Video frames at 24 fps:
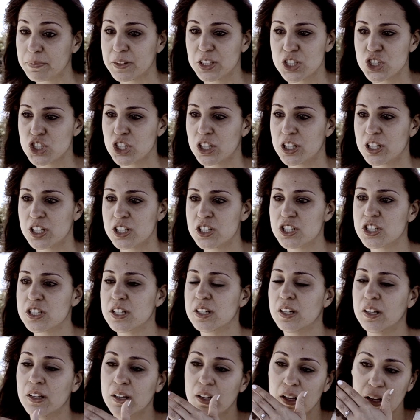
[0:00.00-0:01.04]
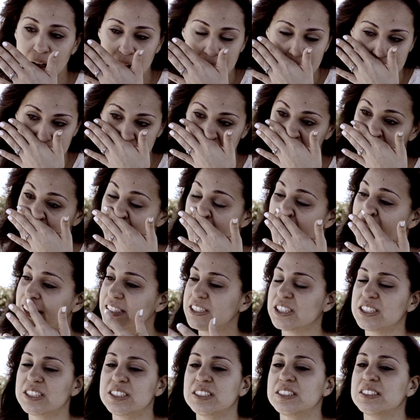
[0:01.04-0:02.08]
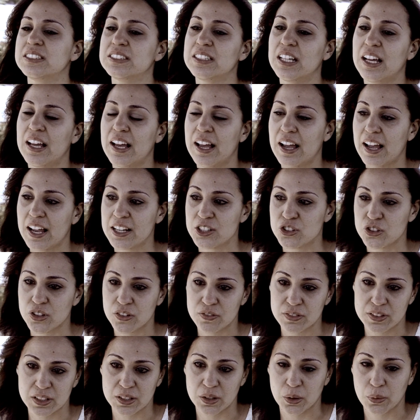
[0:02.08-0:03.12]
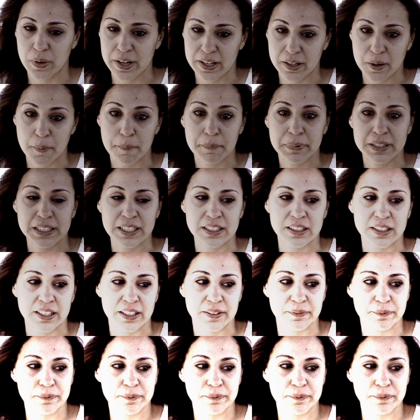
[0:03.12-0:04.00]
the church. I drifted away completely.